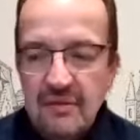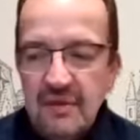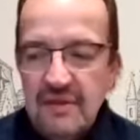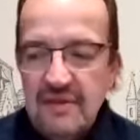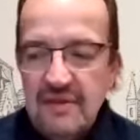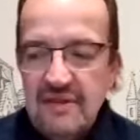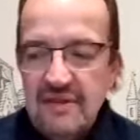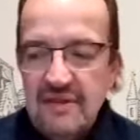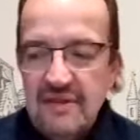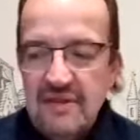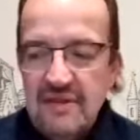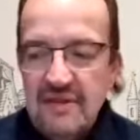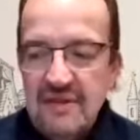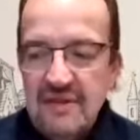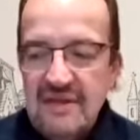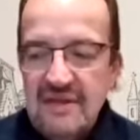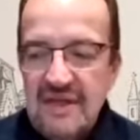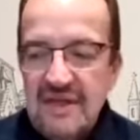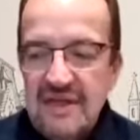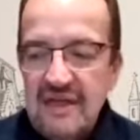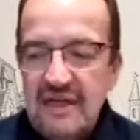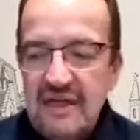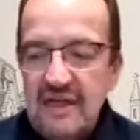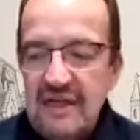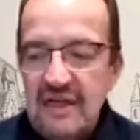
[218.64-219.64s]
Is it in
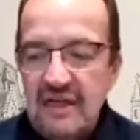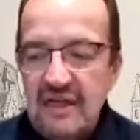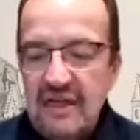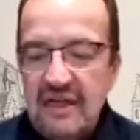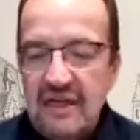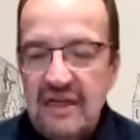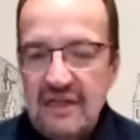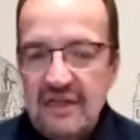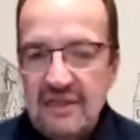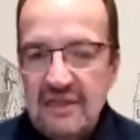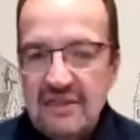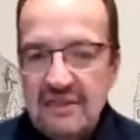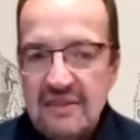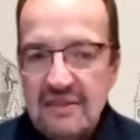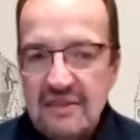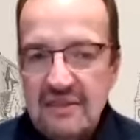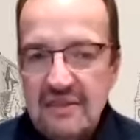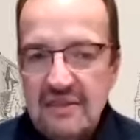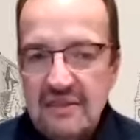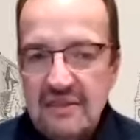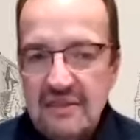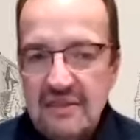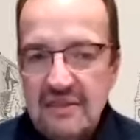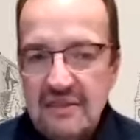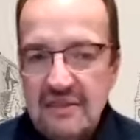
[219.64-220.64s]
data
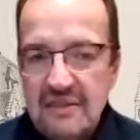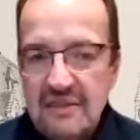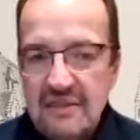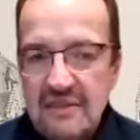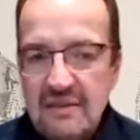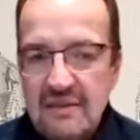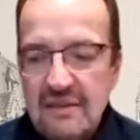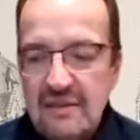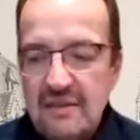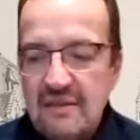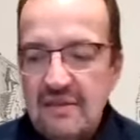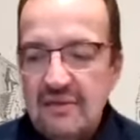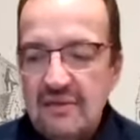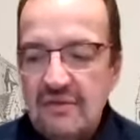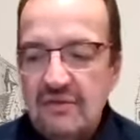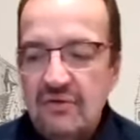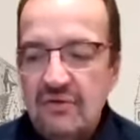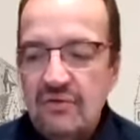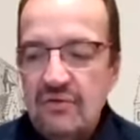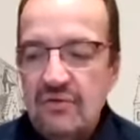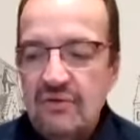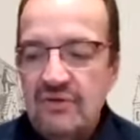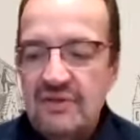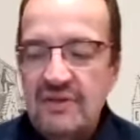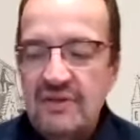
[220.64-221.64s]
analytics
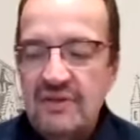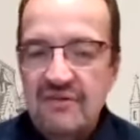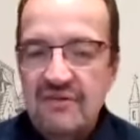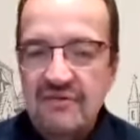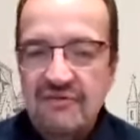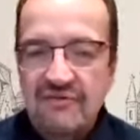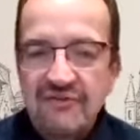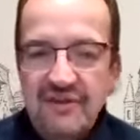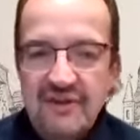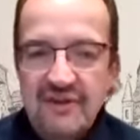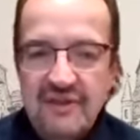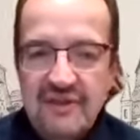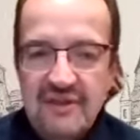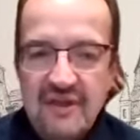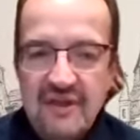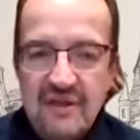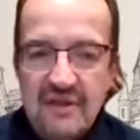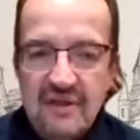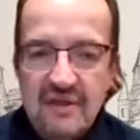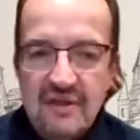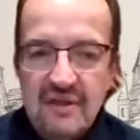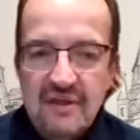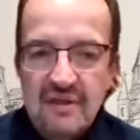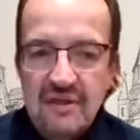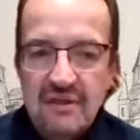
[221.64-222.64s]
or is it in fintech?
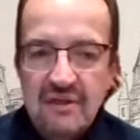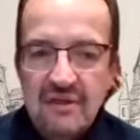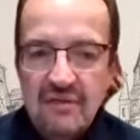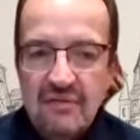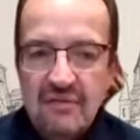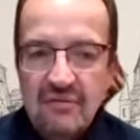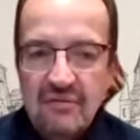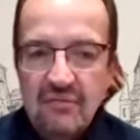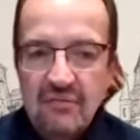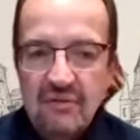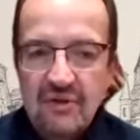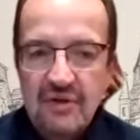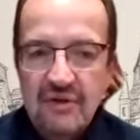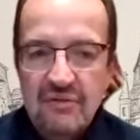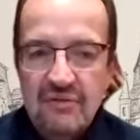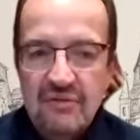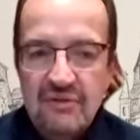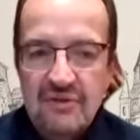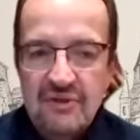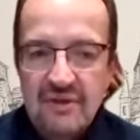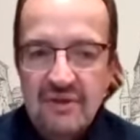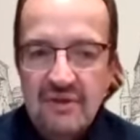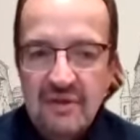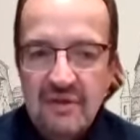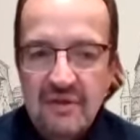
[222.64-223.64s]
What are you
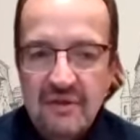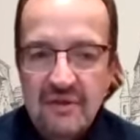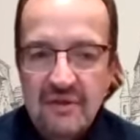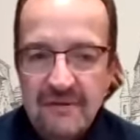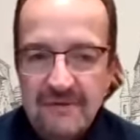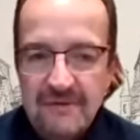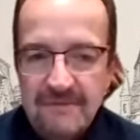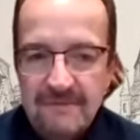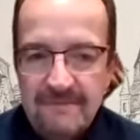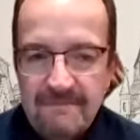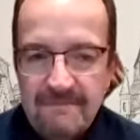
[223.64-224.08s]
seeing?